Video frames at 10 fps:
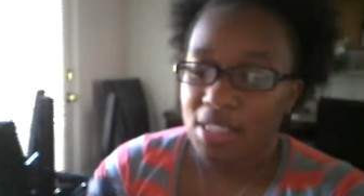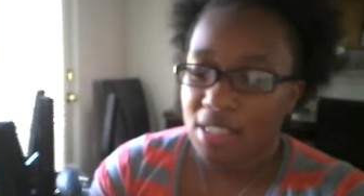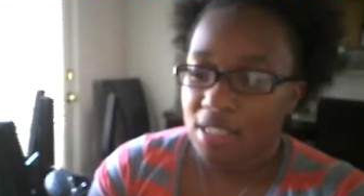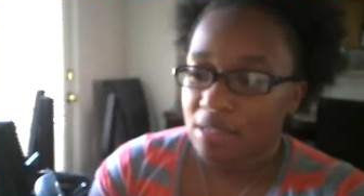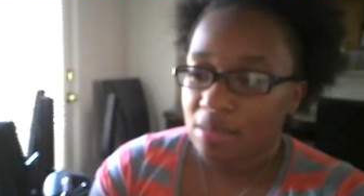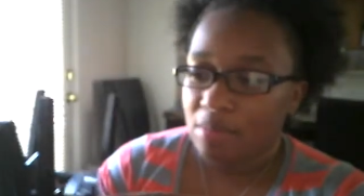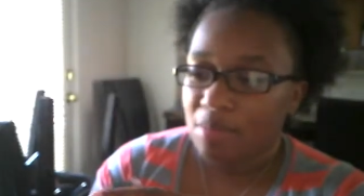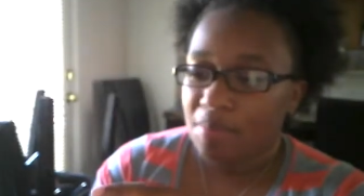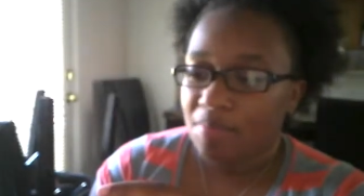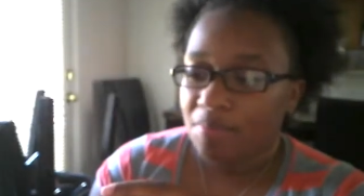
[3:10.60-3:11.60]
to
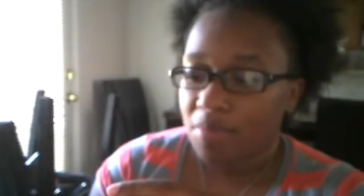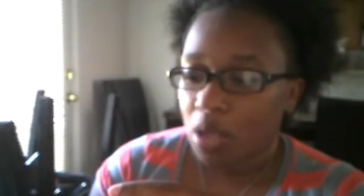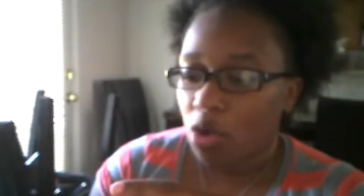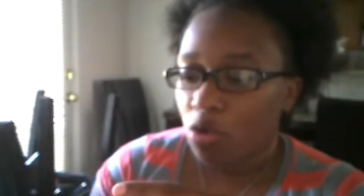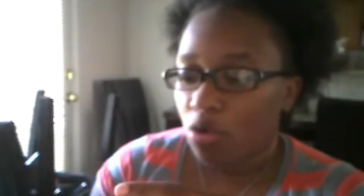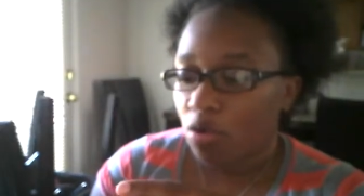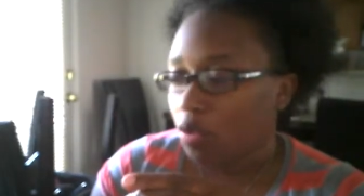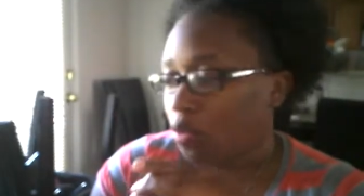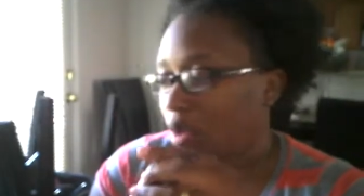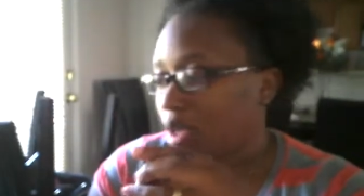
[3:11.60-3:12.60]
um,
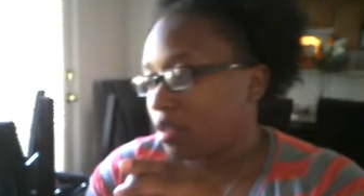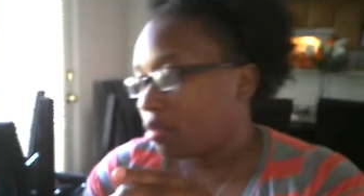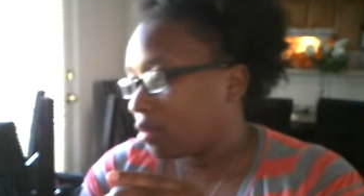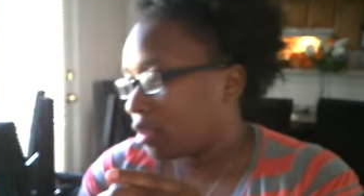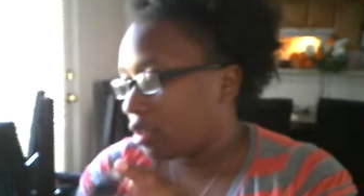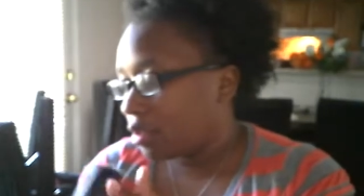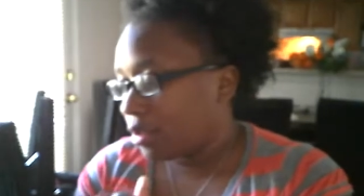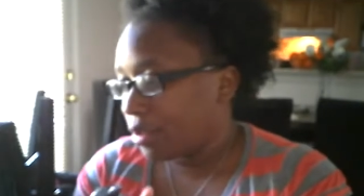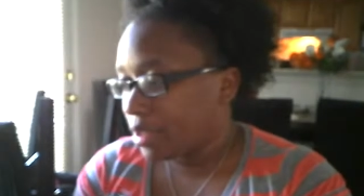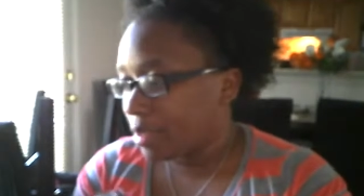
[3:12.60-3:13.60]
hold while, you know, you're
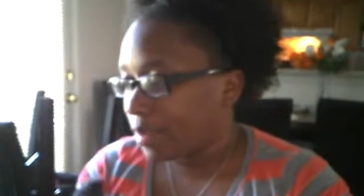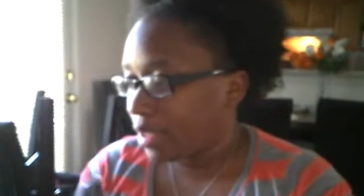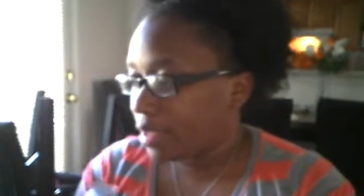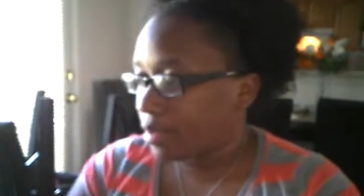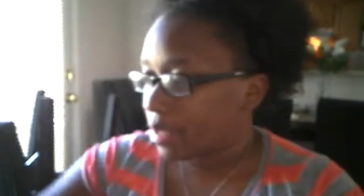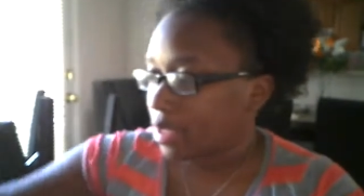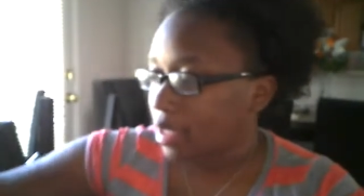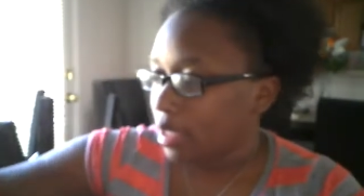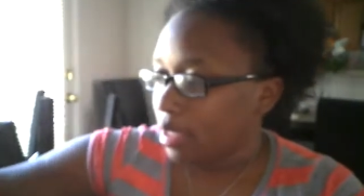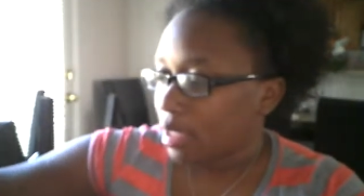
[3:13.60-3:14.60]
doing something else. And
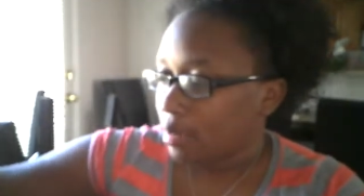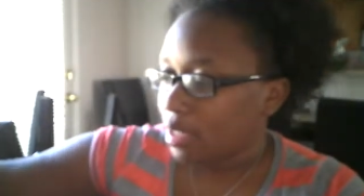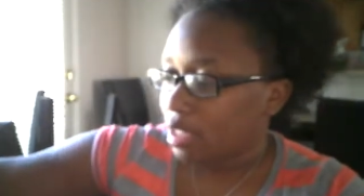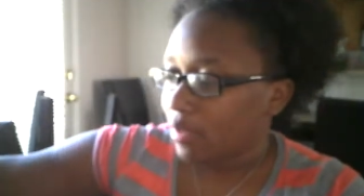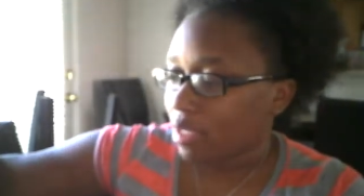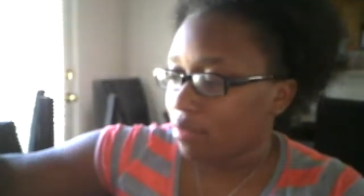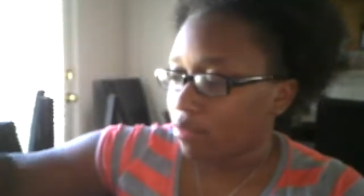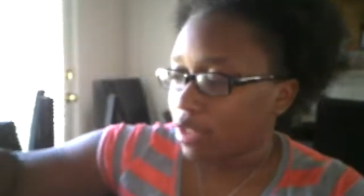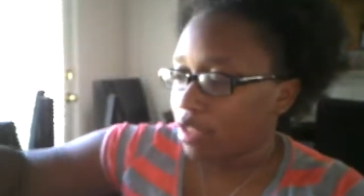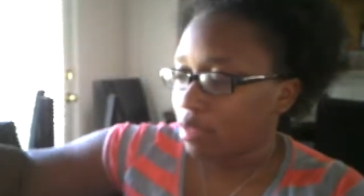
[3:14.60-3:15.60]
then, let me see if I can
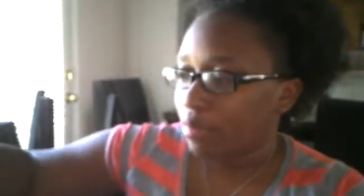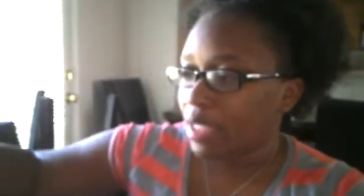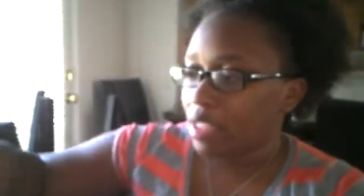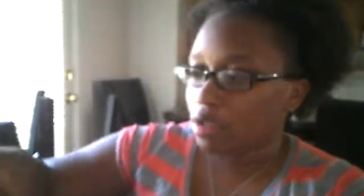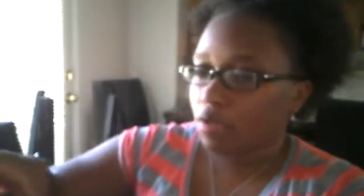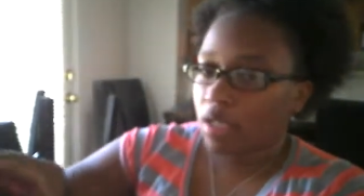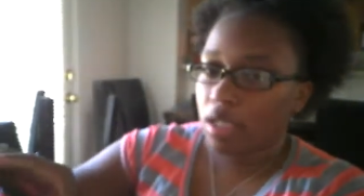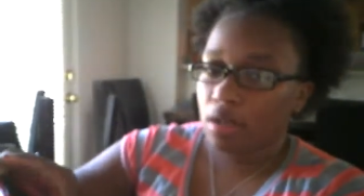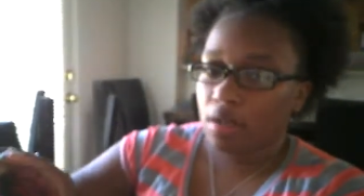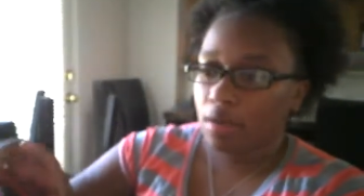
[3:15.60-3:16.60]
reach the base over
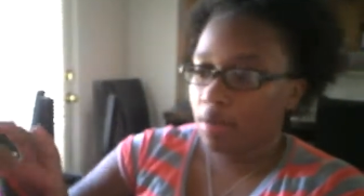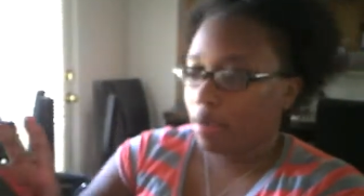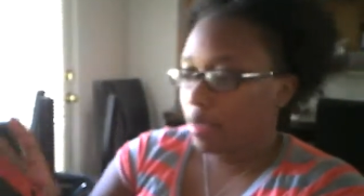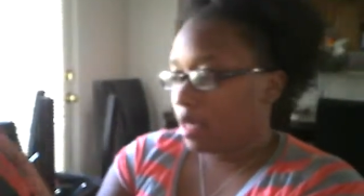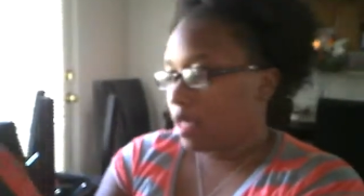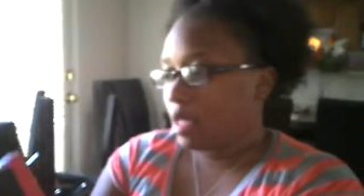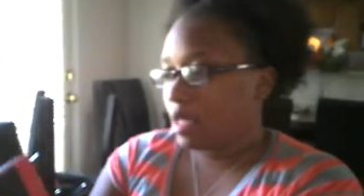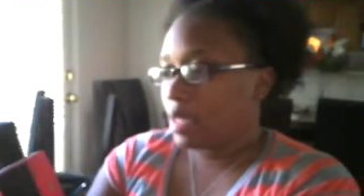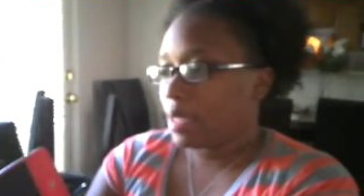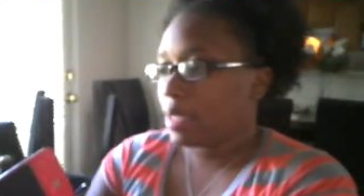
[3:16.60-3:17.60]
here.
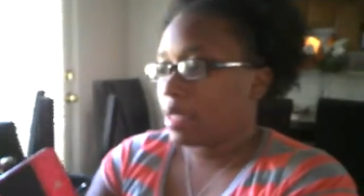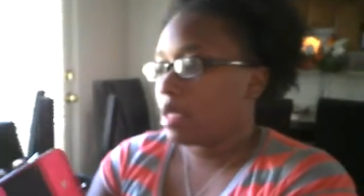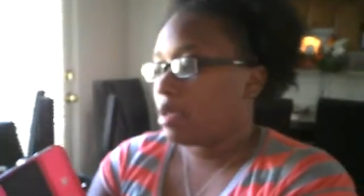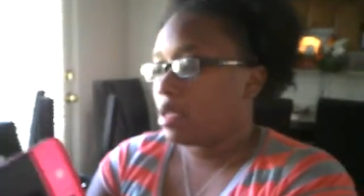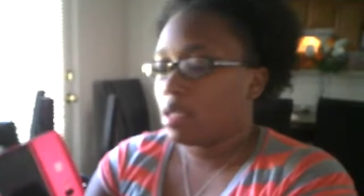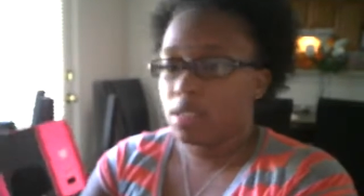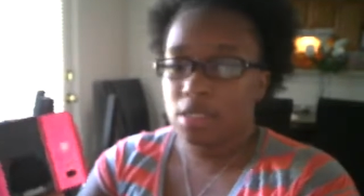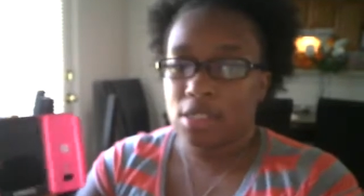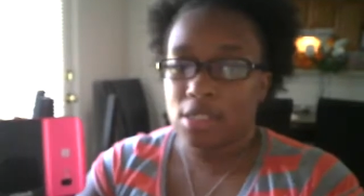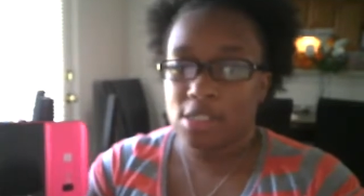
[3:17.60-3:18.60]
There it
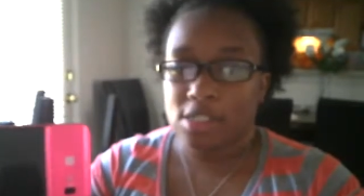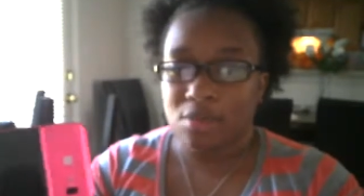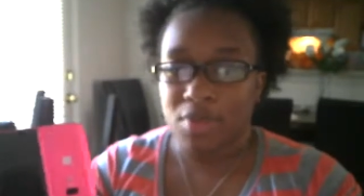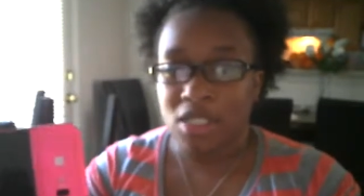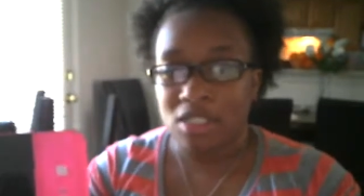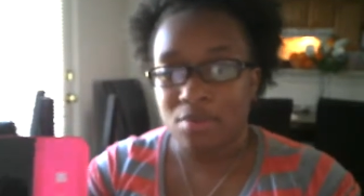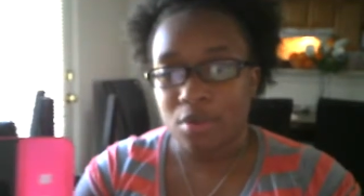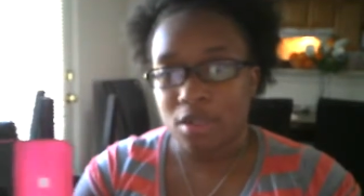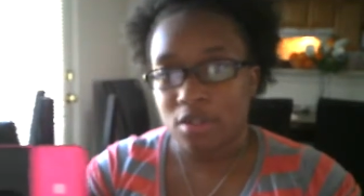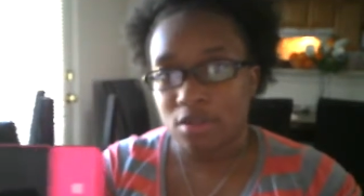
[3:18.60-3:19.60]
is. This is the base
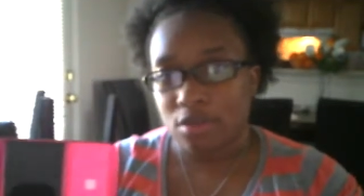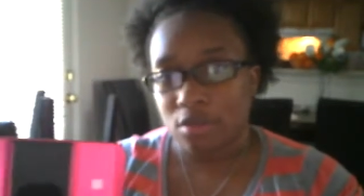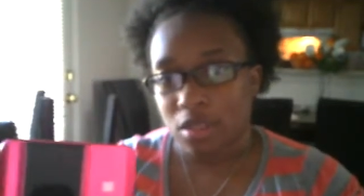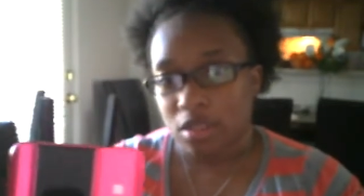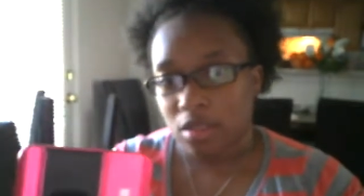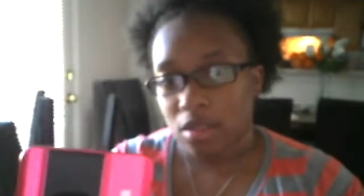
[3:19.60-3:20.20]
part to it.